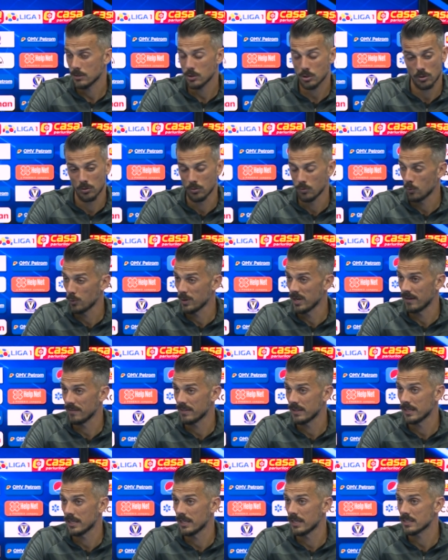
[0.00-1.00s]
So we have
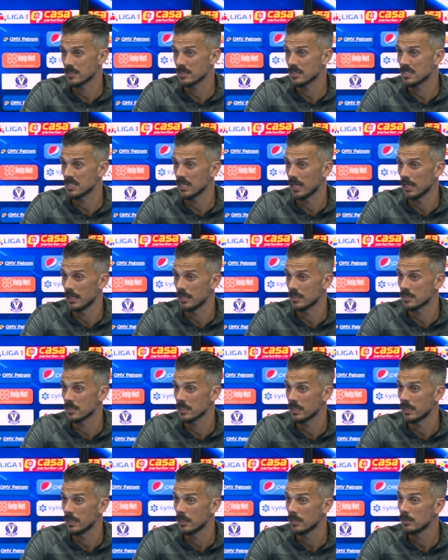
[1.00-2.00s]
the next challenge
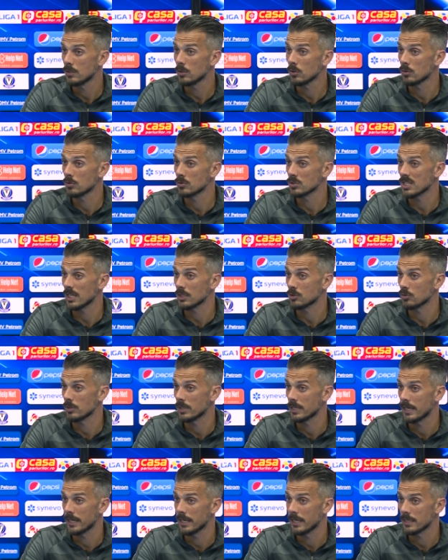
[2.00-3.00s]
uh, on
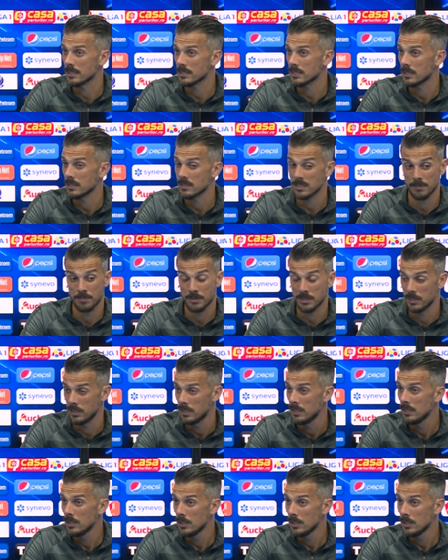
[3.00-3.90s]
Saturday against Sepsi.